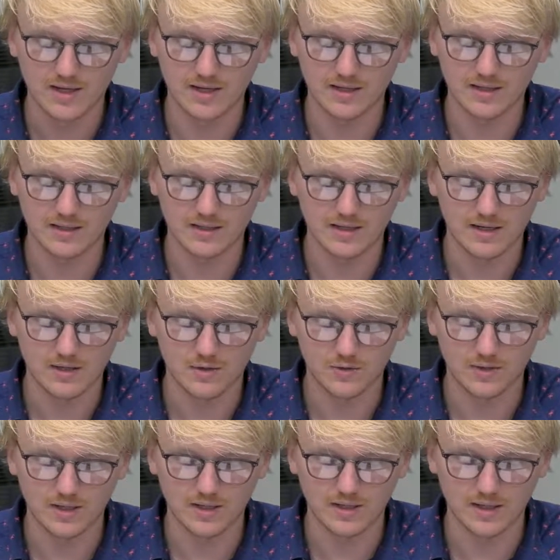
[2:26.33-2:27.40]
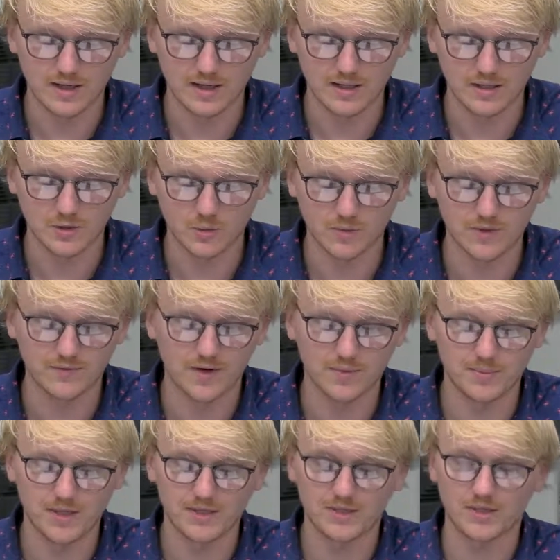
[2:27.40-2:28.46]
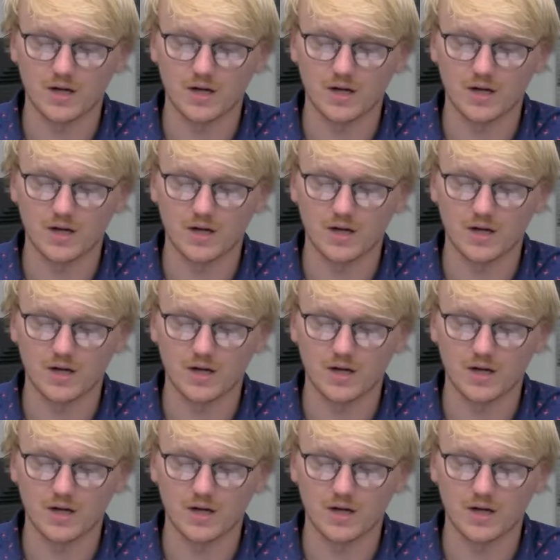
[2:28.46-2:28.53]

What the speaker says: and creating a 25-page